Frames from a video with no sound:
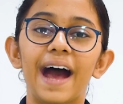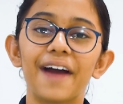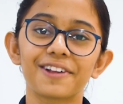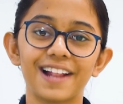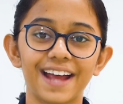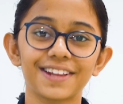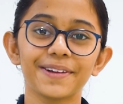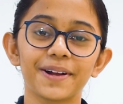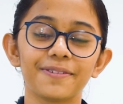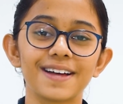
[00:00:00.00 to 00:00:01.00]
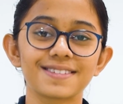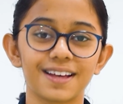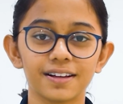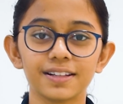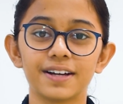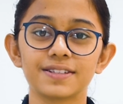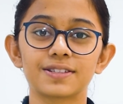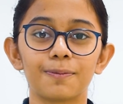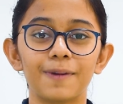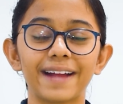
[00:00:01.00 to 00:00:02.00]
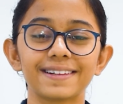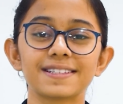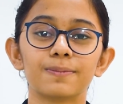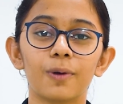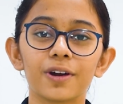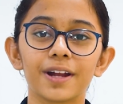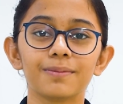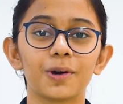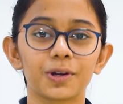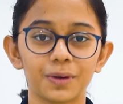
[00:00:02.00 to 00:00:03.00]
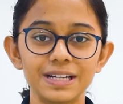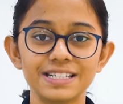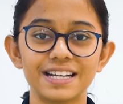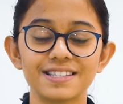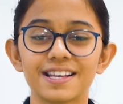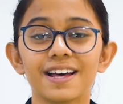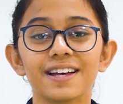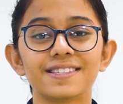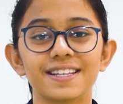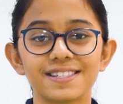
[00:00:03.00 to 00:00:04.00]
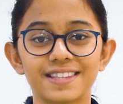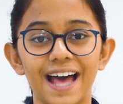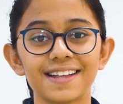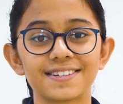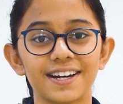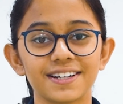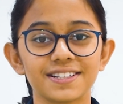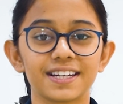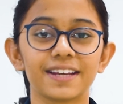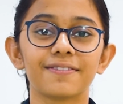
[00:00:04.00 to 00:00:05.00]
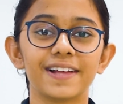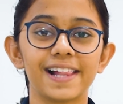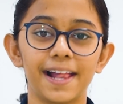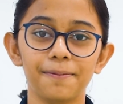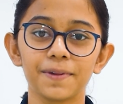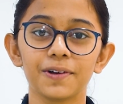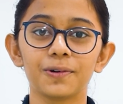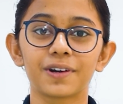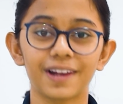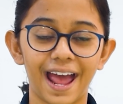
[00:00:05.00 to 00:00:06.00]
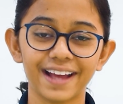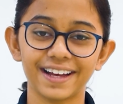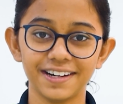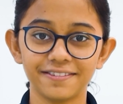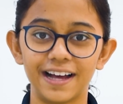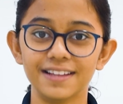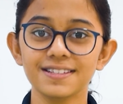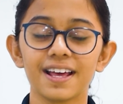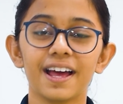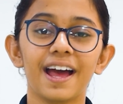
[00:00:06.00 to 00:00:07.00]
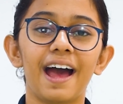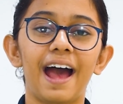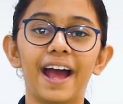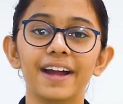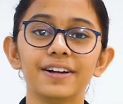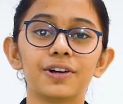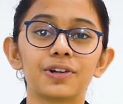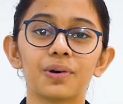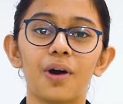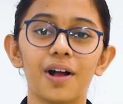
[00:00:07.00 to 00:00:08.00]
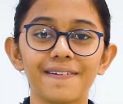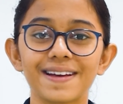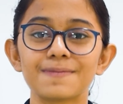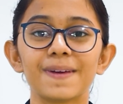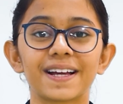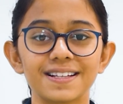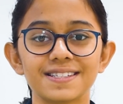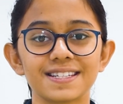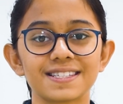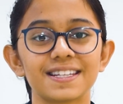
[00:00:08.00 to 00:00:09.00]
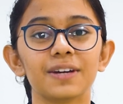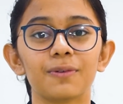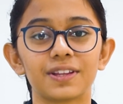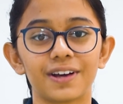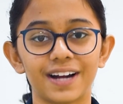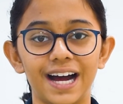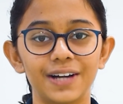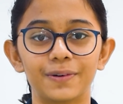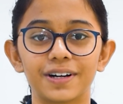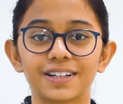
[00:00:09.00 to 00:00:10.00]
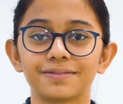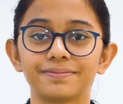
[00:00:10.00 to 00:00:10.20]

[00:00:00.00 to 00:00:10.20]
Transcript: I would like to advise others to practice more and more questions, since that strategy will help you crack advance and to always be consistent with your hard work.